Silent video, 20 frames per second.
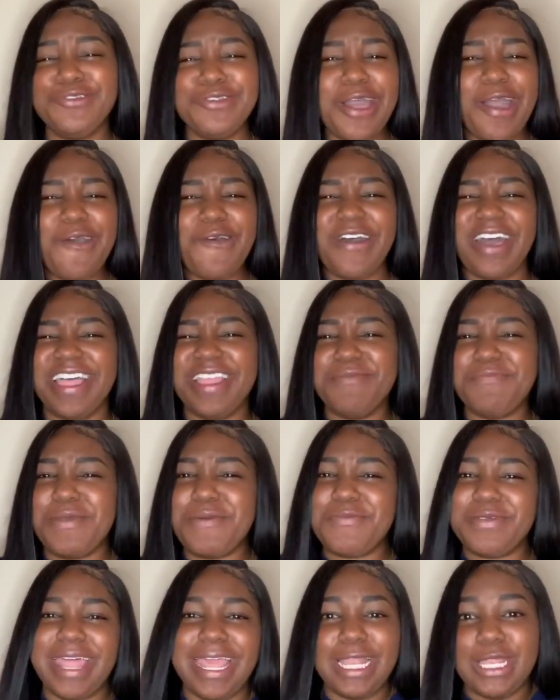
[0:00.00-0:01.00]
you know other
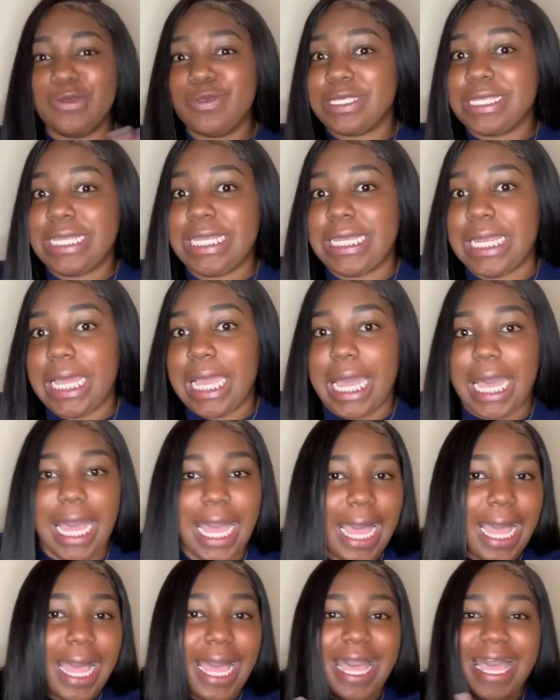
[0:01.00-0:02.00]
people they lose it in a
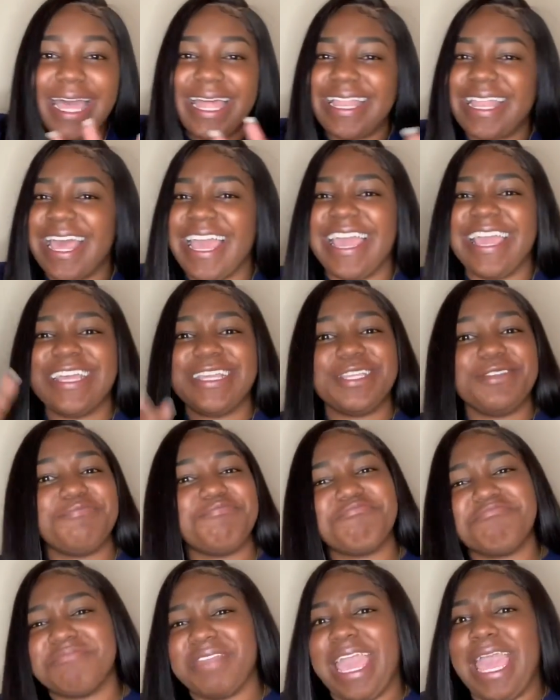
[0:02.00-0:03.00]
car like
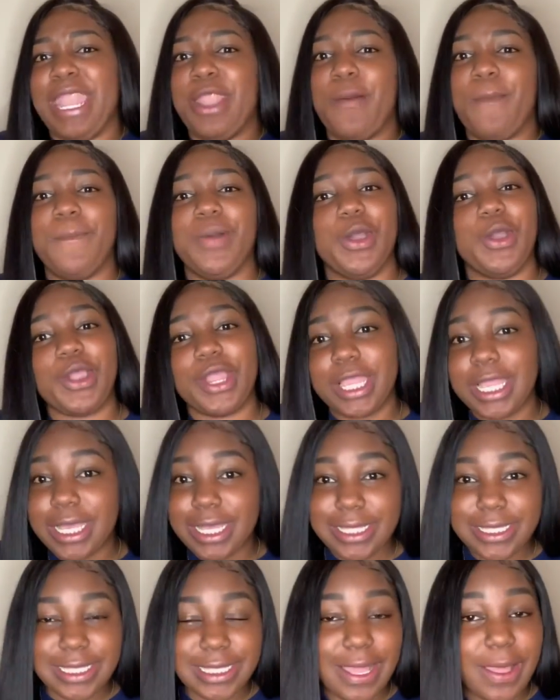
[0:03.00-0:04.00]
at a park.
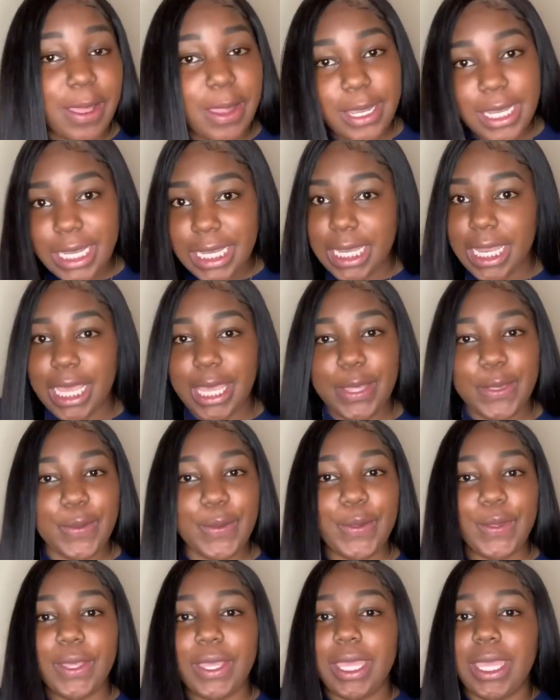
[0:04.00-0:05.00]
So no,
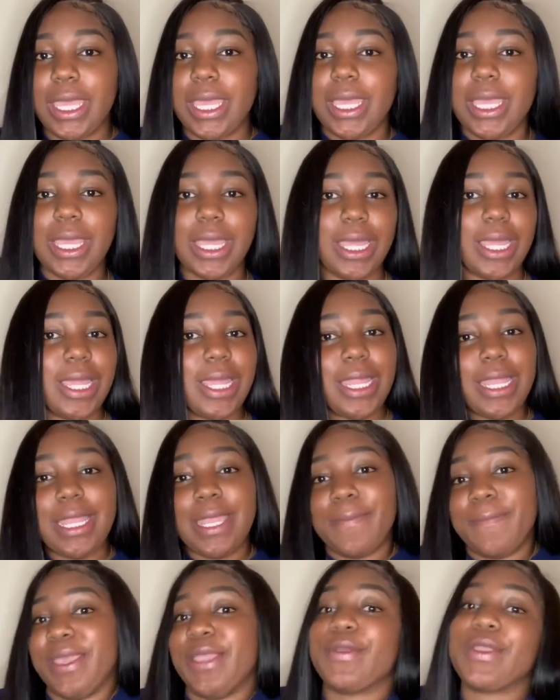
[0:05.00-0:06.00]

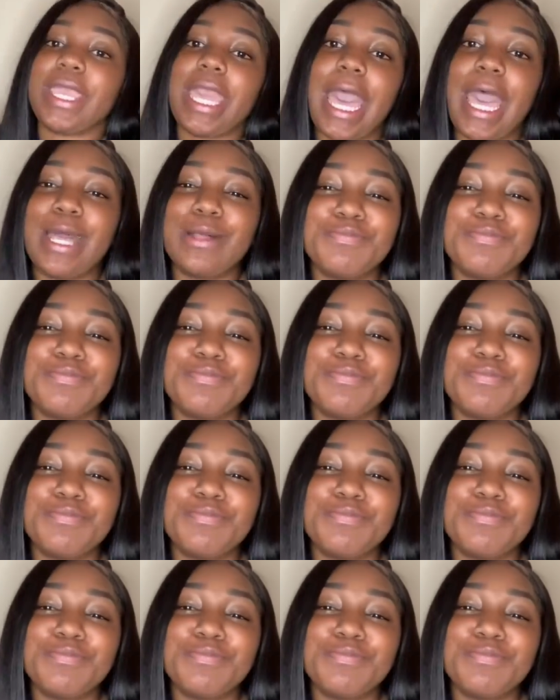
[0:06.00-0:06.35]
the Marriott.